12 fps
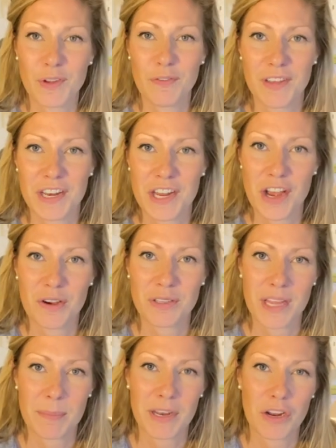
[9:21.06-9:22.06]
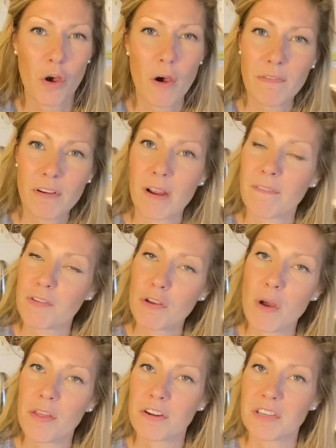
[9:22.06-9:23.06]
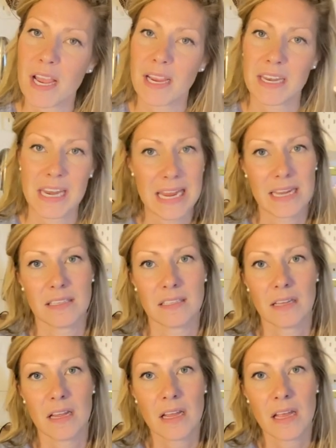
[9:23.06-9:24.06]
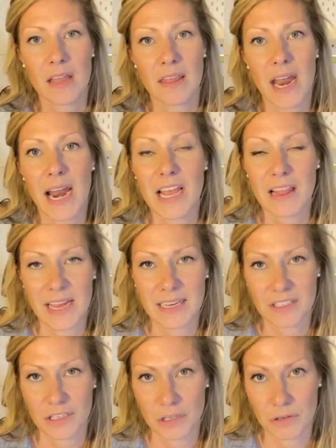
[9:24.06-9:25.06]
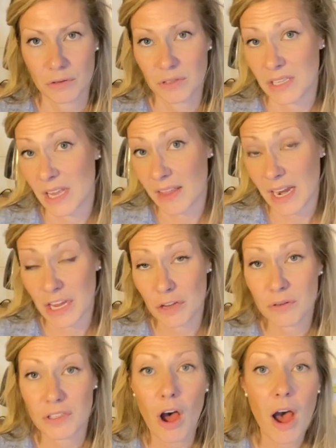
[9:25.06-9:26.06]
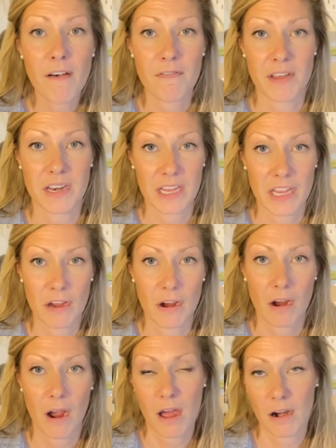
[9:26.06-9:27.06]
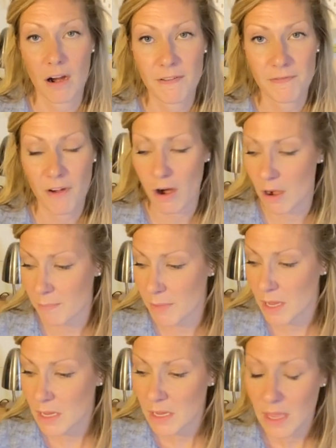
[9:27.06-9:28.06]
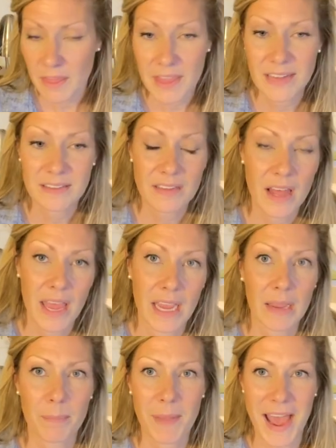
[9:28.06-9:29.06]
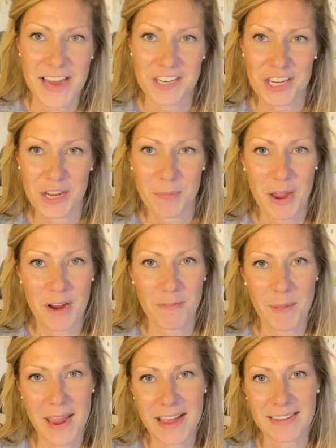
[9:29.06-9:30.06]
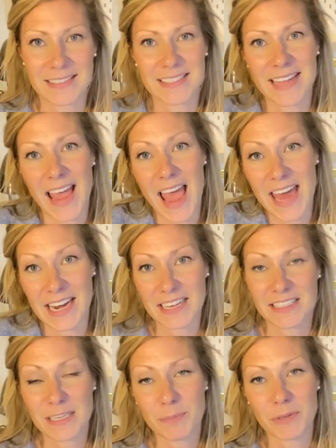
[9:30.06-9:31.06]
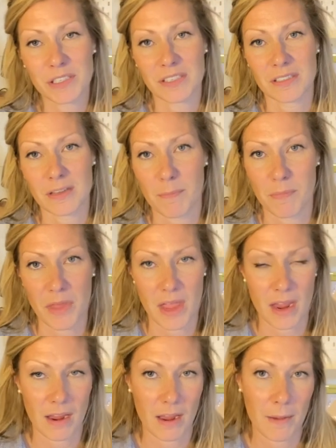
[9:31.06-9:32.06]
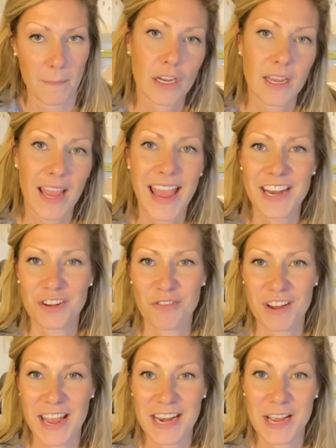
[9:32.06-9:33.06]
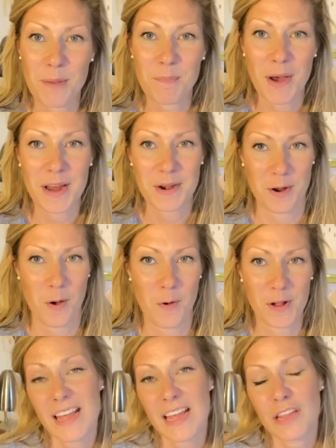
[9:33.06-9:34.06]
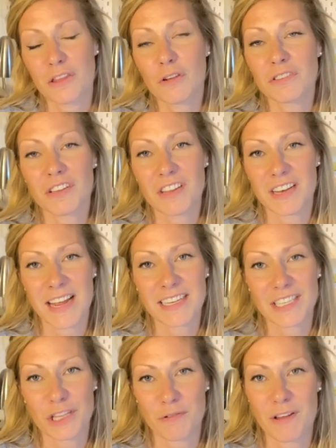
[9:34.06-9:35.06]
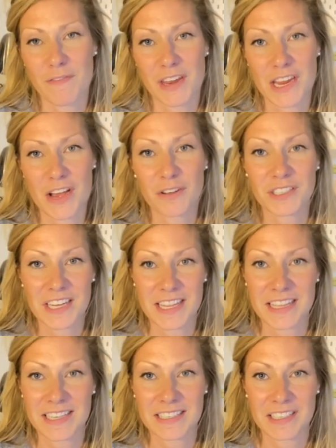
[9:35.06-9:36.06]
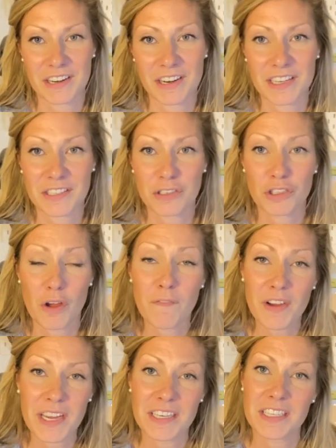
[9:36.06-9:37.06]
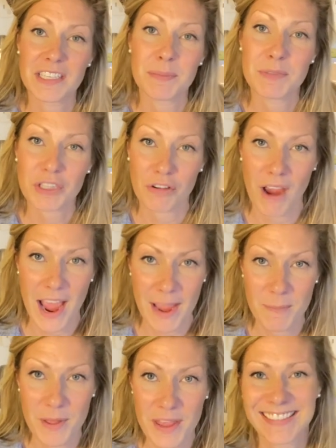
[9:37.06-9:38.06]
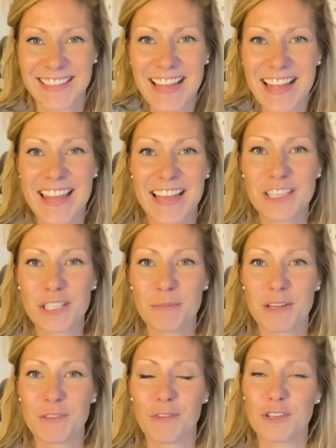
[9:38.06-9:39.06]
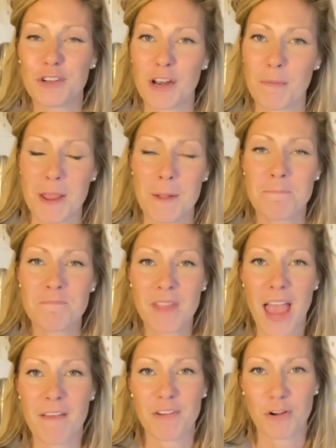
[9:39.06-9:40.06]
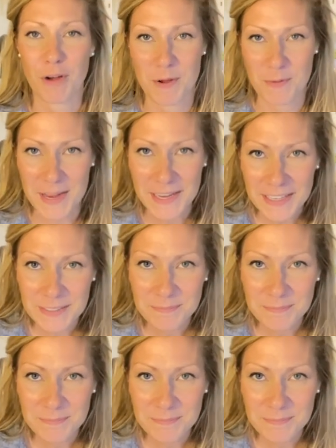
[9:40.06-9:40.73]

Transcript: videos, I'm gonna go over a few other techniques that I like to use and that I use often here on our farm. Things like patching a pair of pants, adding a zipper to something, and creating a buttonhole. Those are the next three videos in this series, so don't forget to subscribe. Thanks so much for joining me. Have a great week.